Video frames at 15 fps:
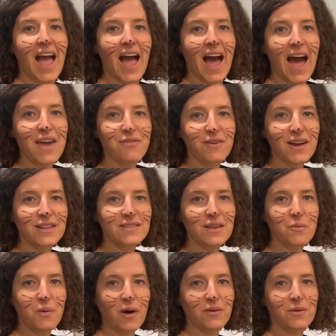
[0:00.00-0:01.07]
Hi friends
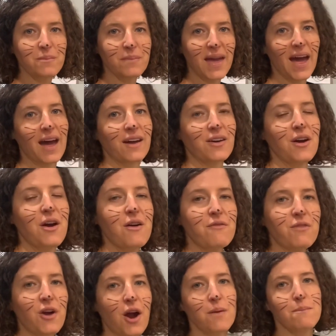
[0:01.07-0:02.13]
and welcome back.
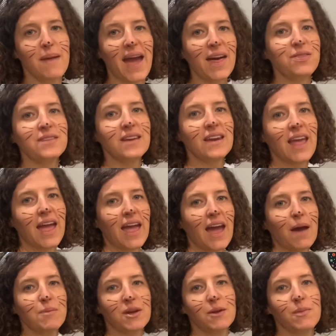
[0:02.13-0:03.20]
For our math today,
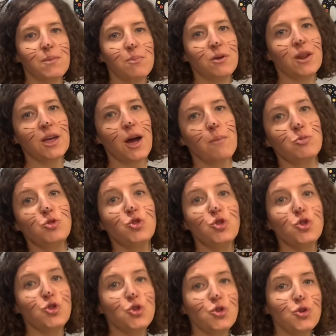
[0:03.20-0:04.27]
I'm gonna to be putting up
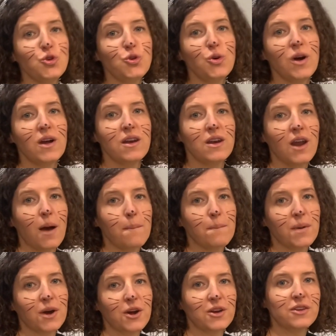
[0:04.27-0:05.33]
two
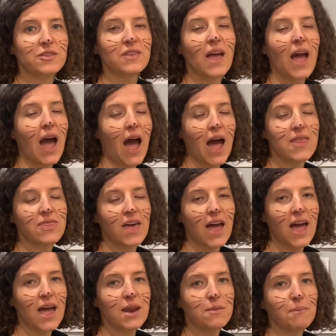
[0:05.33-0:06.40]
numbers and
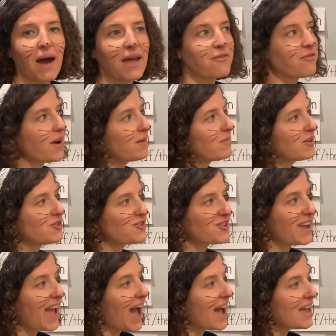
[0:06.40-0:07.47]
then my friend Mr.
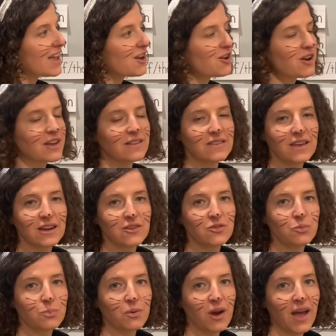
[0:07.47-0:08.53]
Cat here is gonna
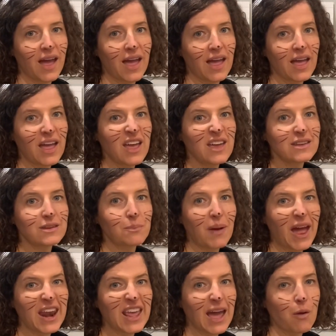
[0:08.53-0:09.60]
spray
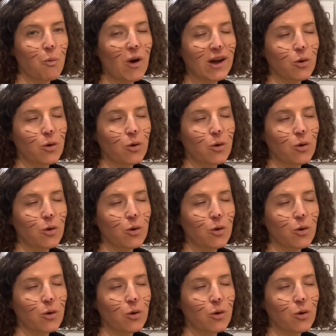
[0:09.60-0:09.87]
depending on what